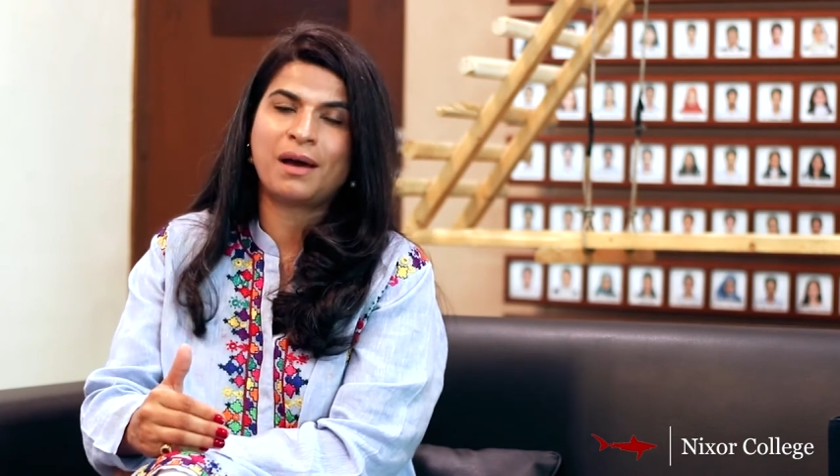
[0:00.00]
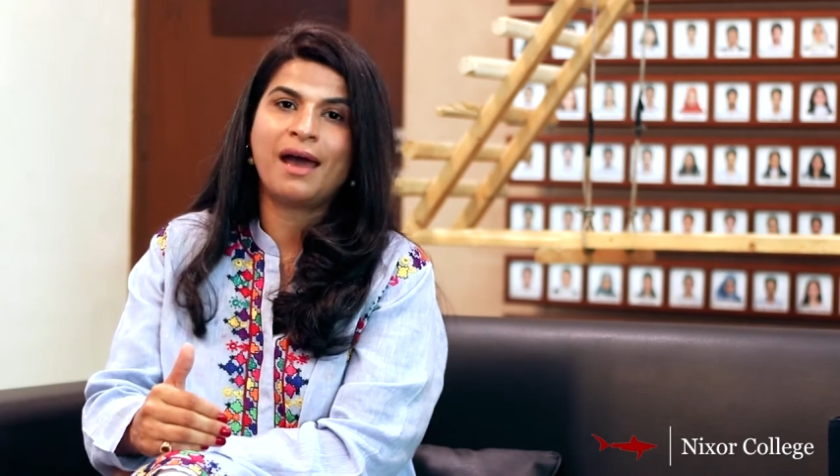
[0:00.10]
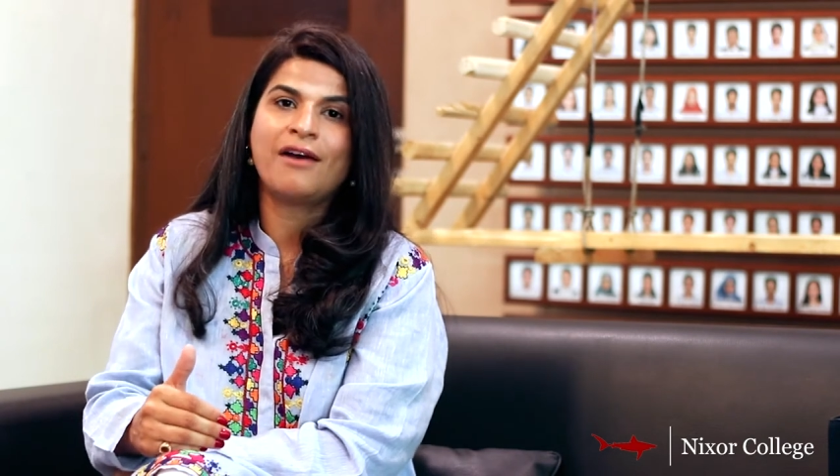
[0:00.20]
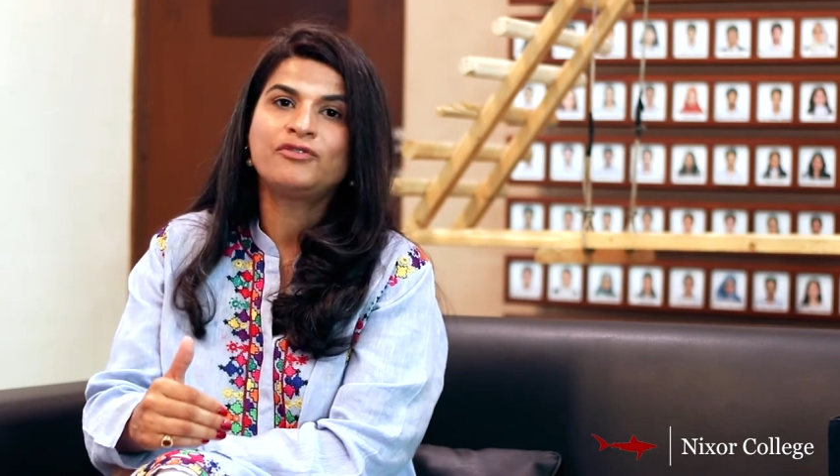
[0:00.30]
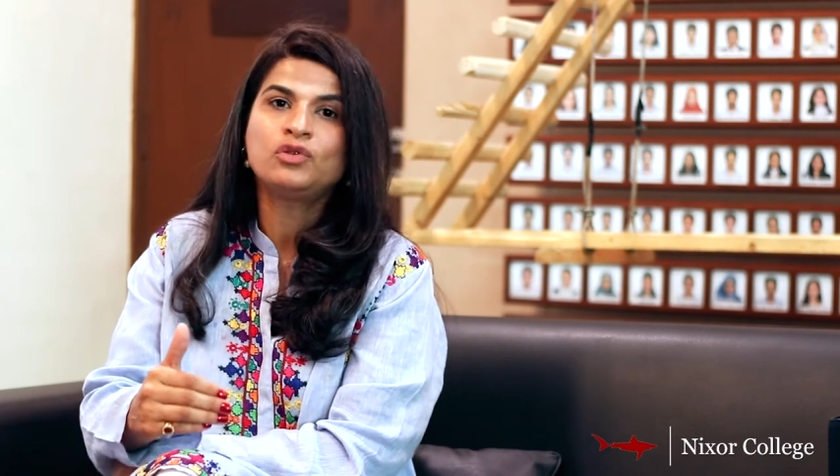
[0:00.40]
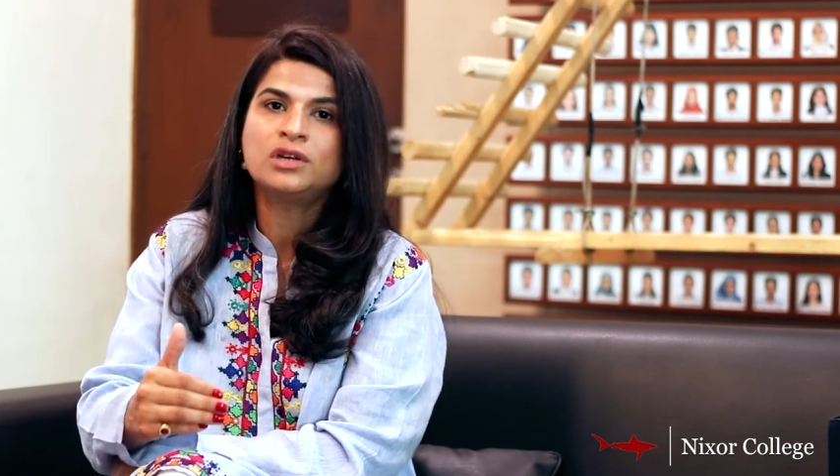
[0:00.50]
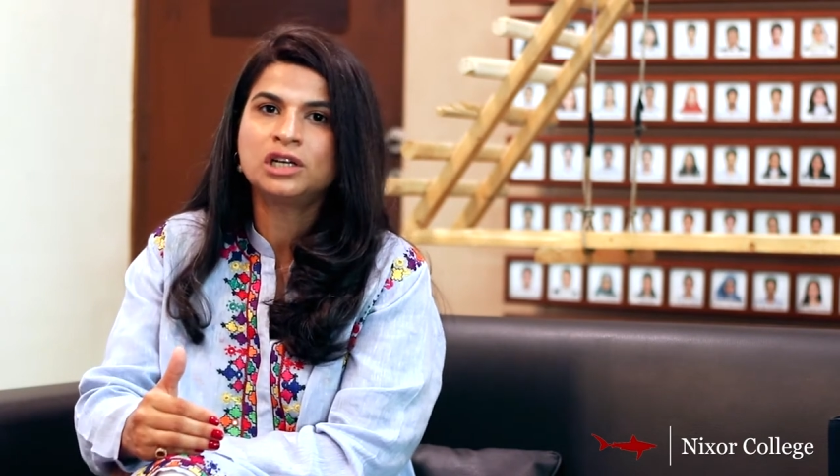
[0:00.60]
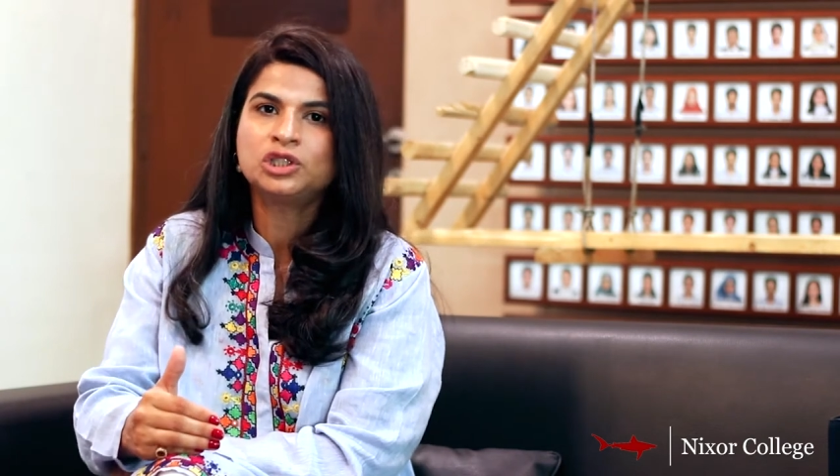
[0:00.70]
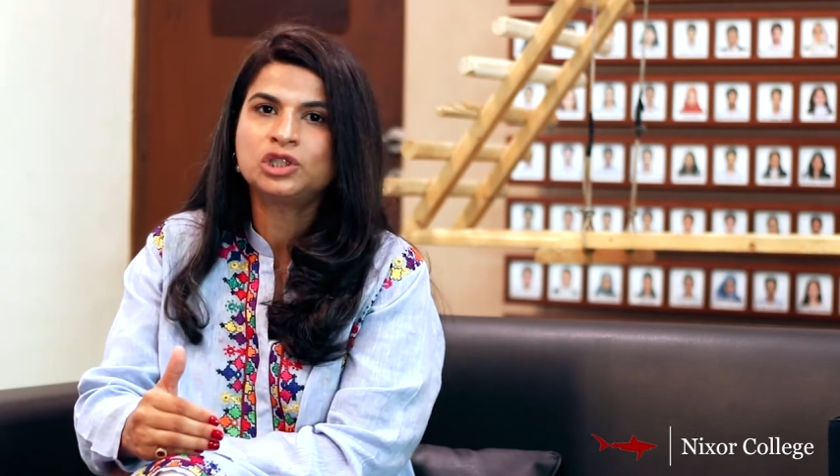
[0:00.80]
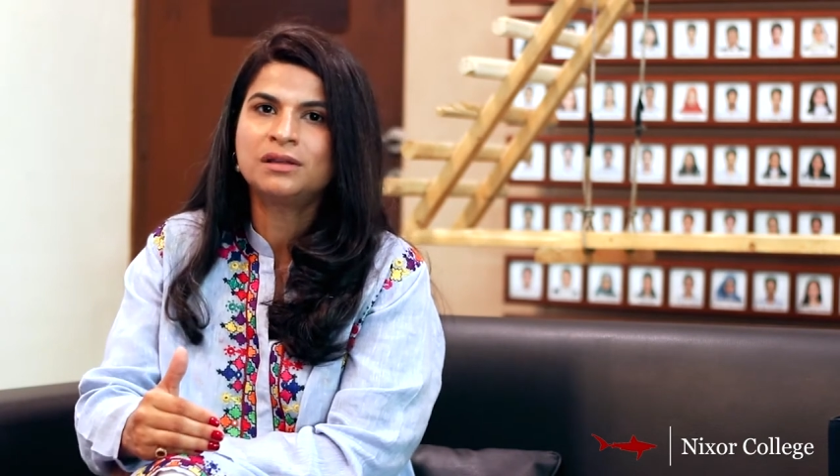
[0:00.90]
I have to
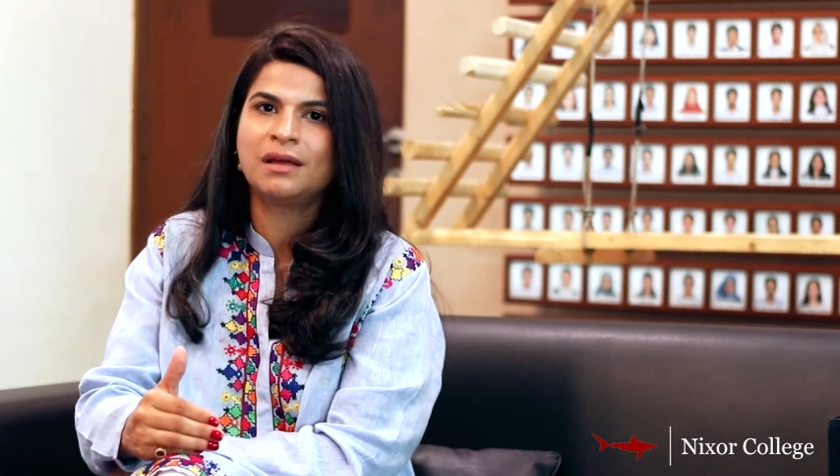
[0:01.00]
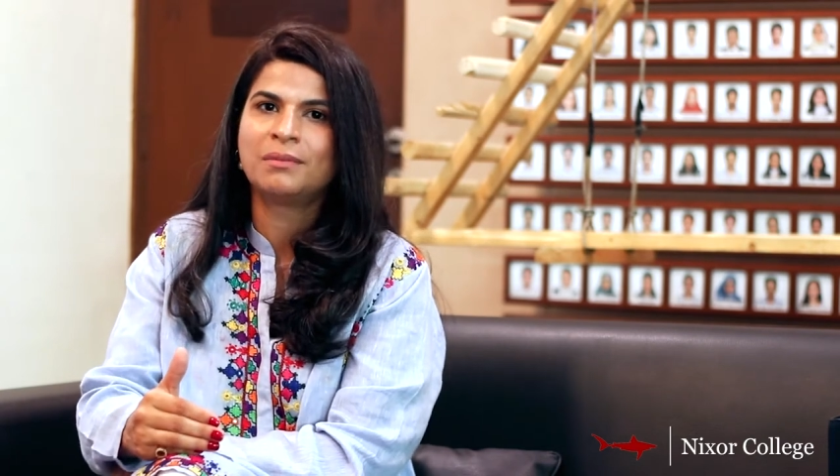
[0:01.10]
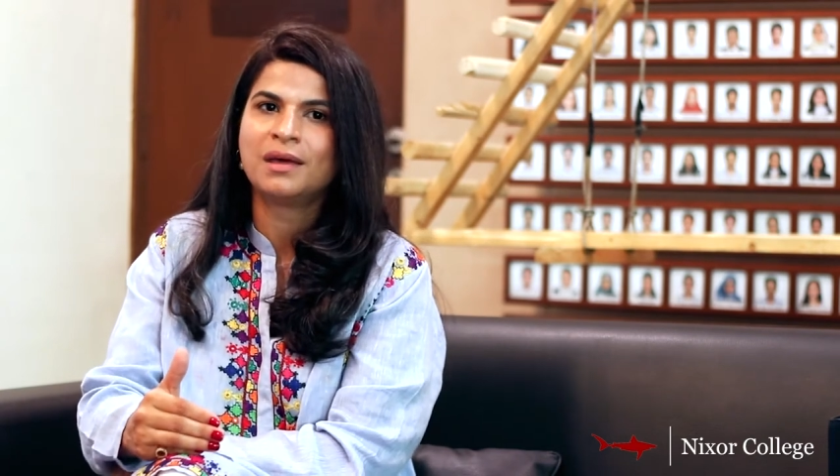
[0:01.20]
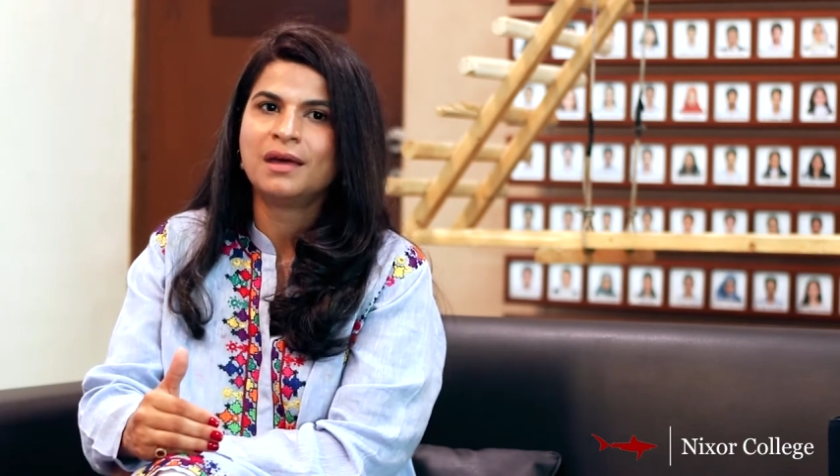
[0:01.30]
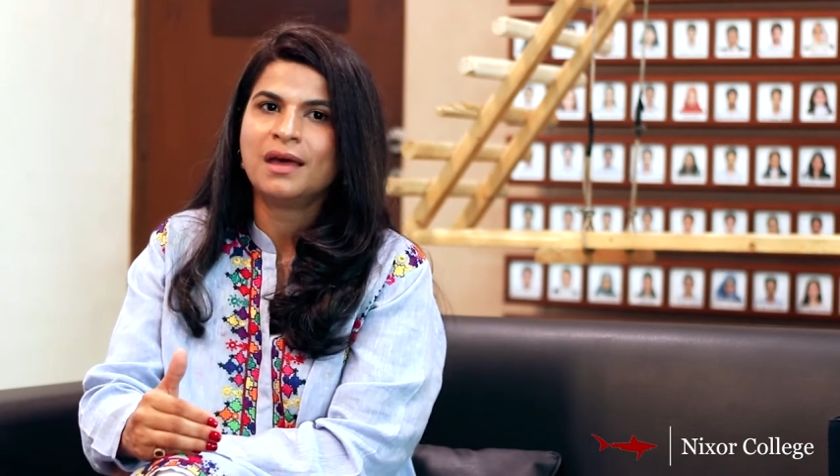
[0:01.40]
nurture them,